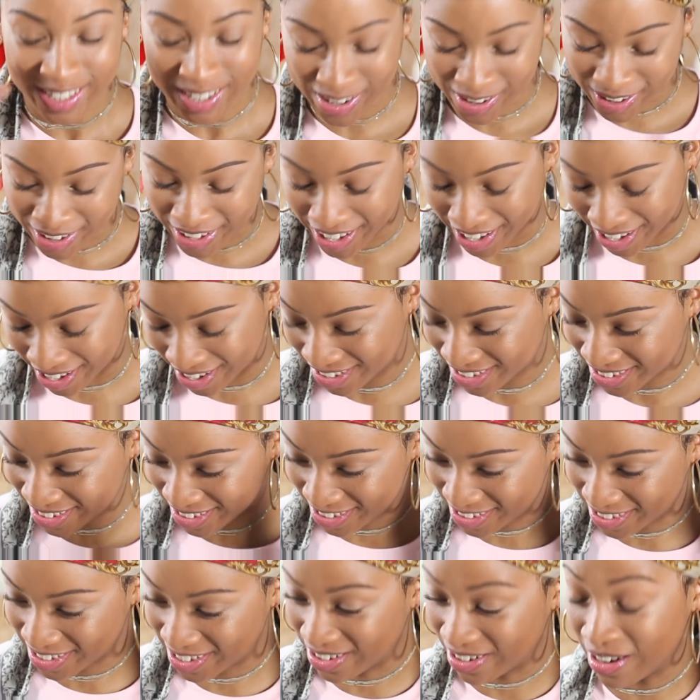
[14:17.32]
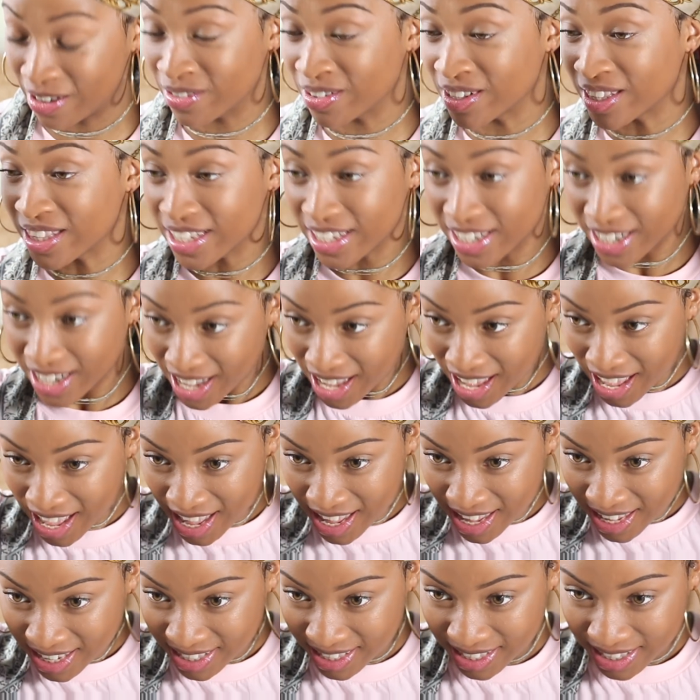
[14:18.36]
Okay, let's get on with it.
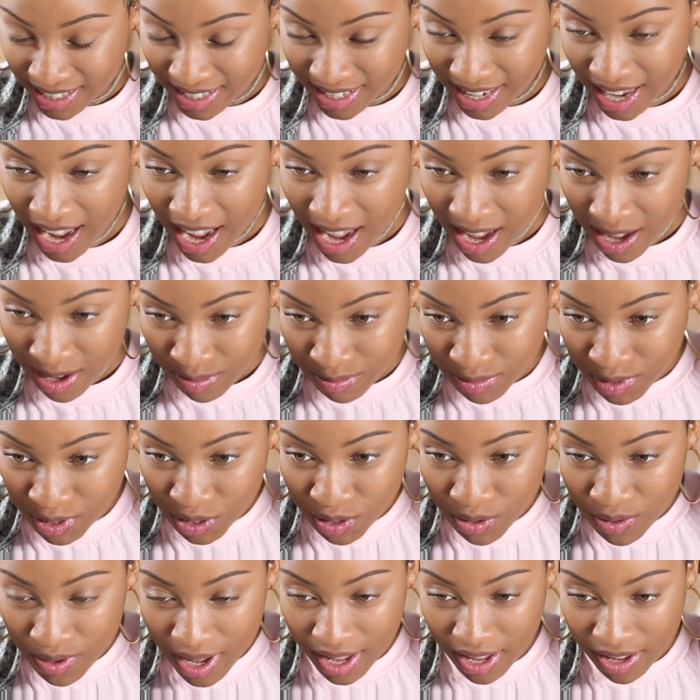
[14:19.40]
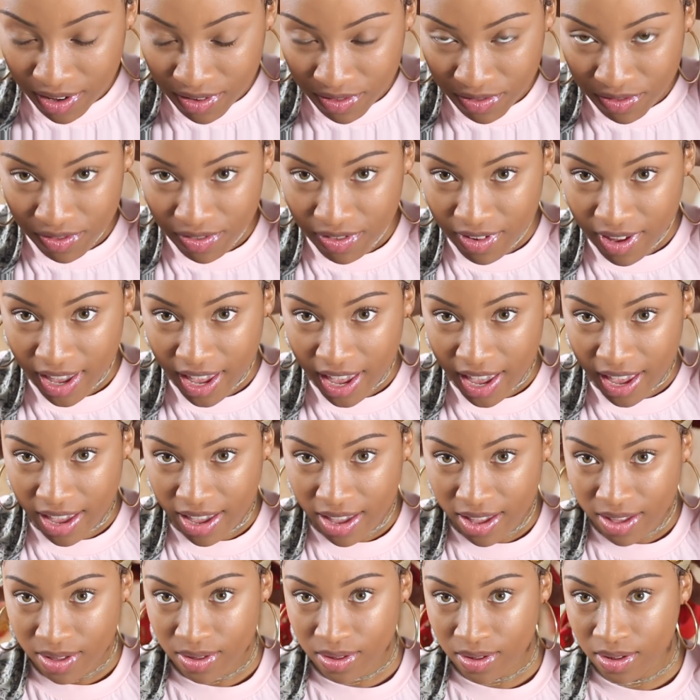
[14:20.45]
It's time to
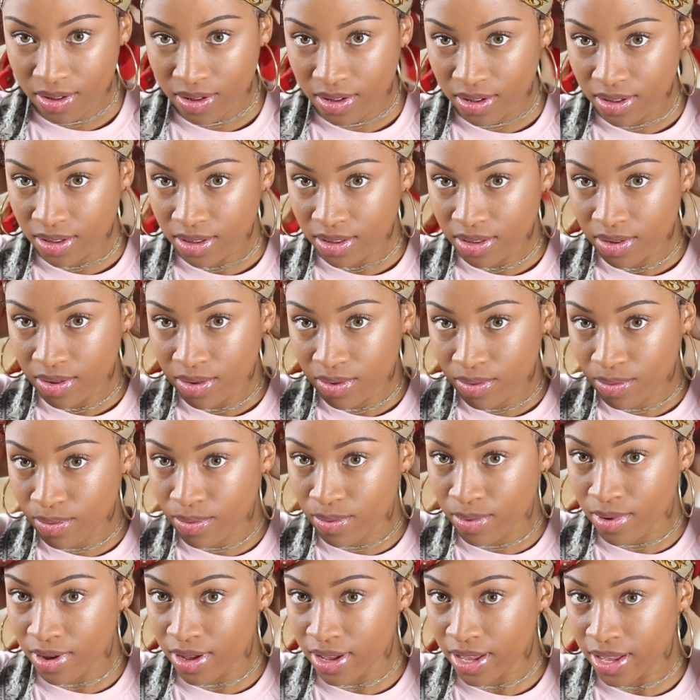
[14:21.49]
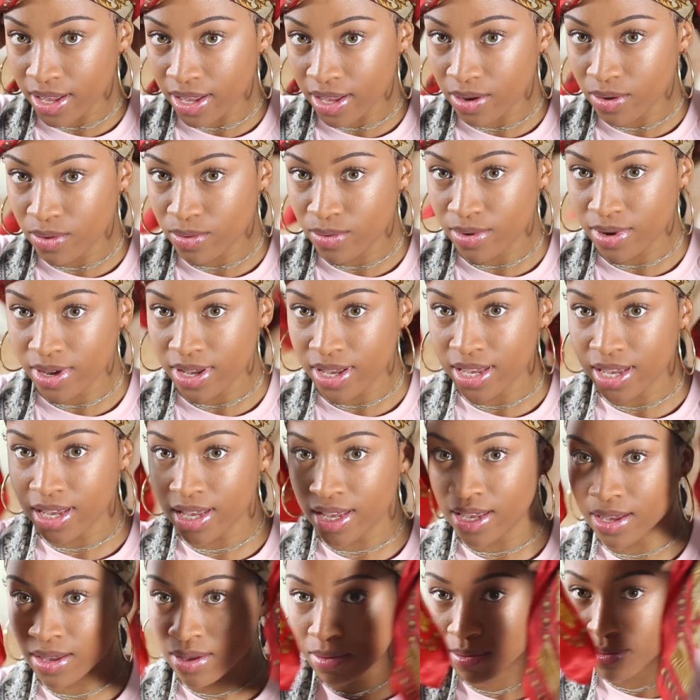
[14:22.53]
unveil what
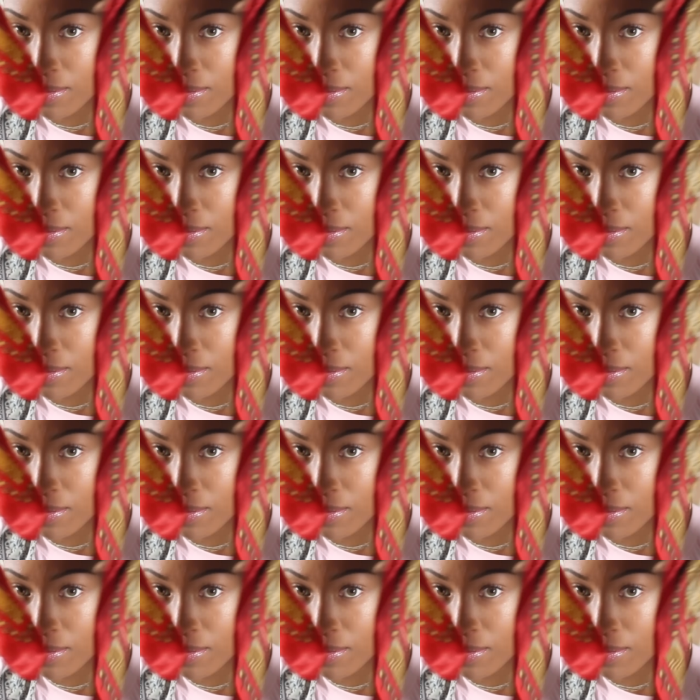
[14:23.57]
we